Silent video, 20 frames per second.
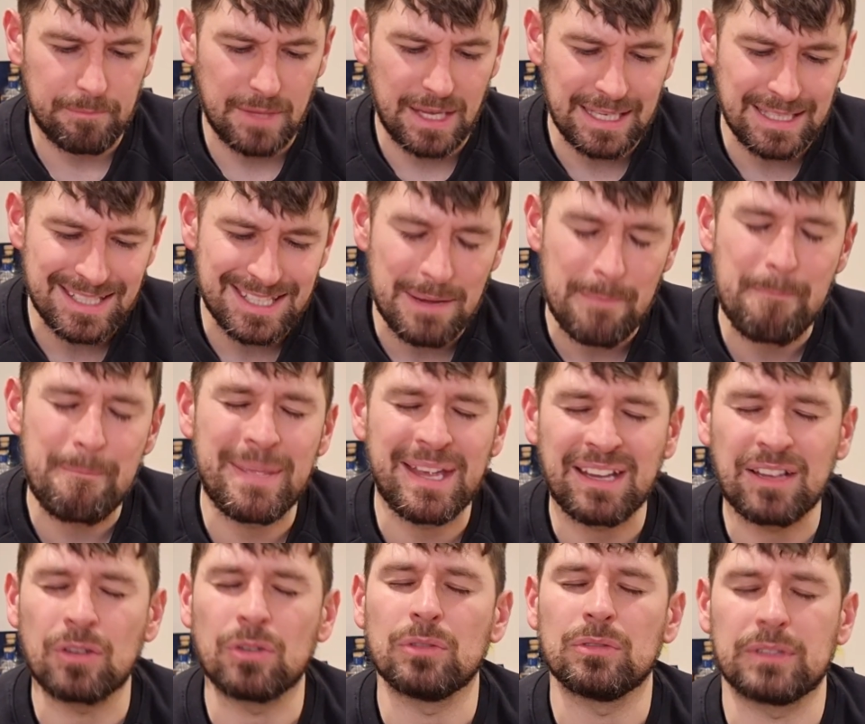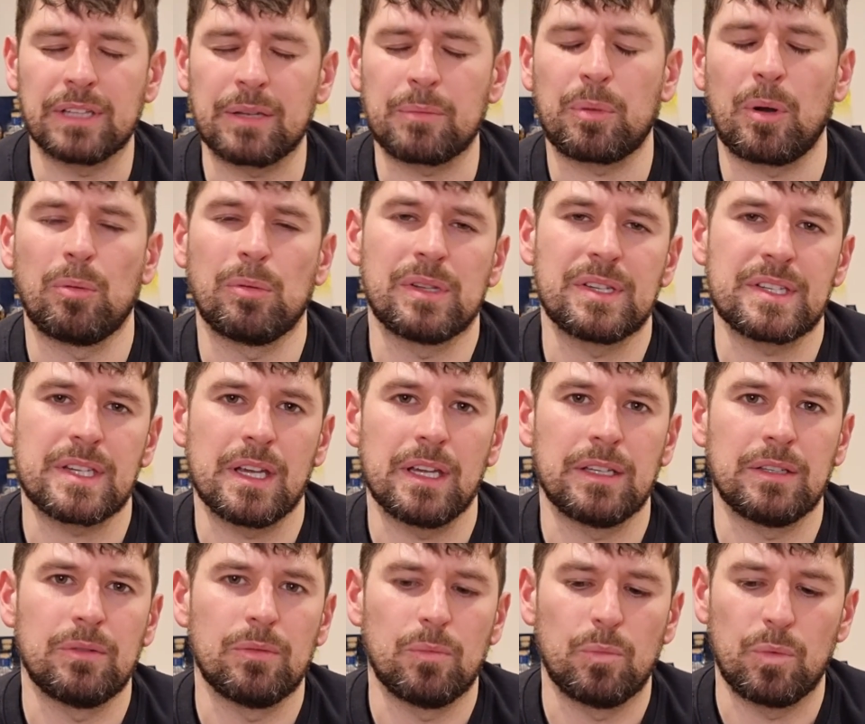intermingled, I'd probably
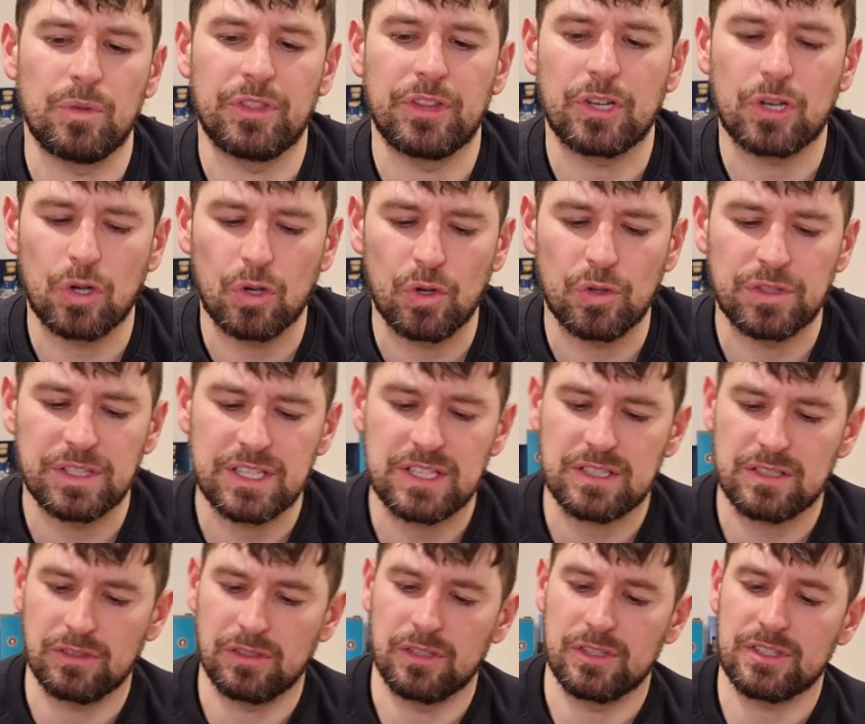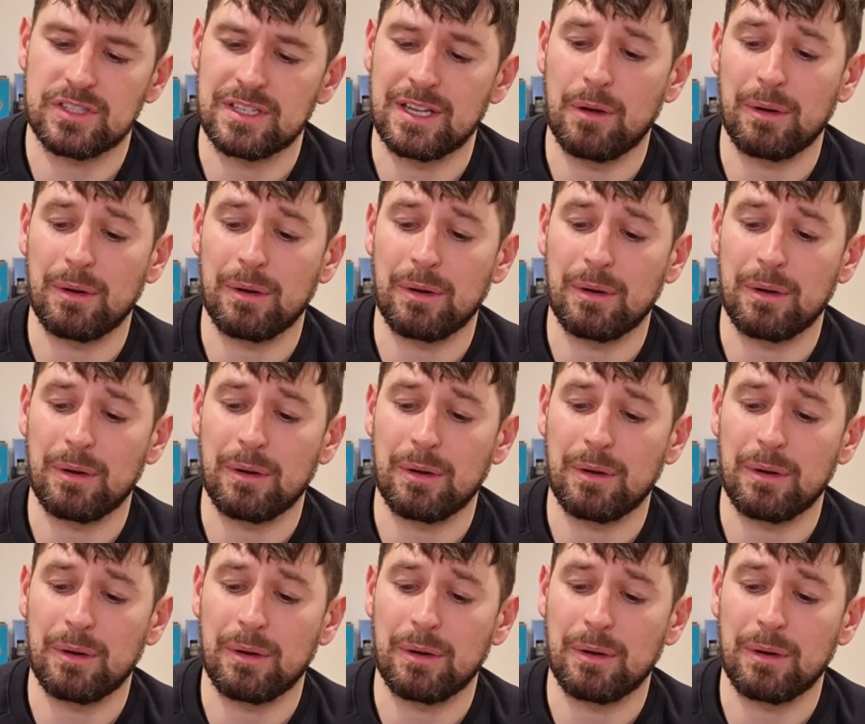say, with the core distillates.